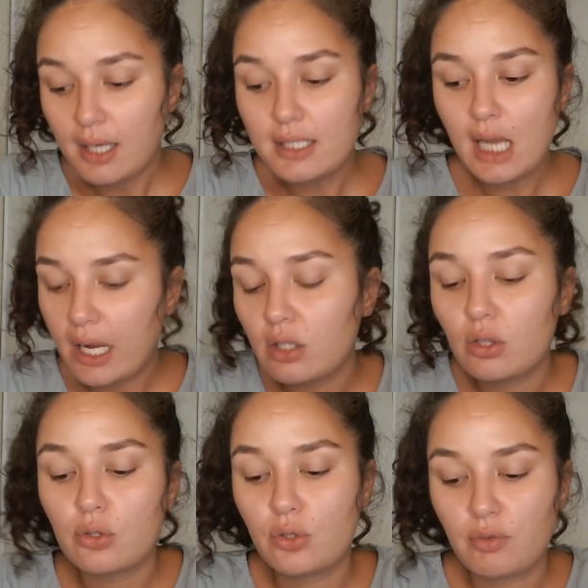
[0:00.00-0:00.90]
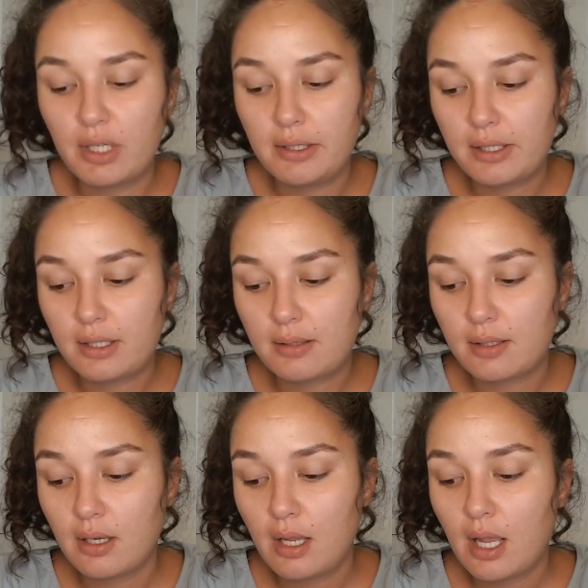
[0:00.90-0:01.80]
Take those
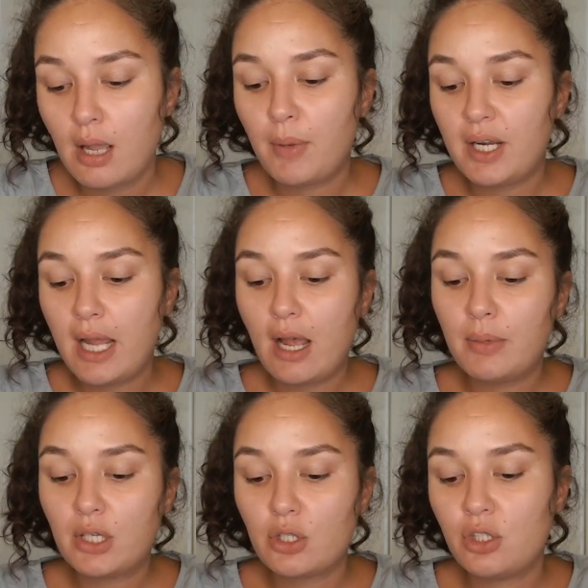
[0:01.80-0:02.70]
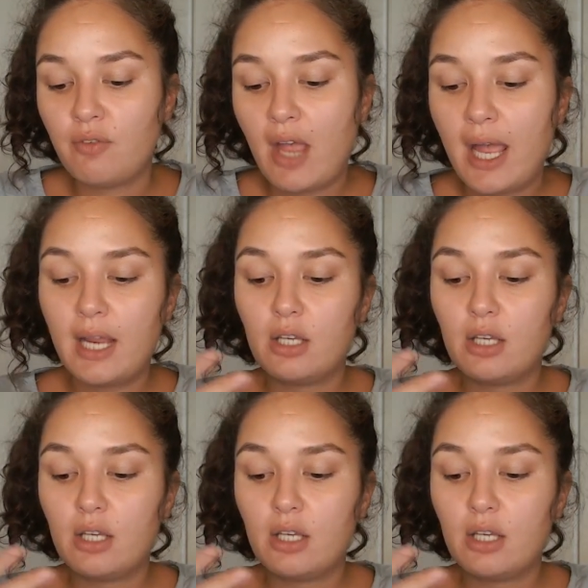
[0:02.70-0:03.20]
risks. But now, because you've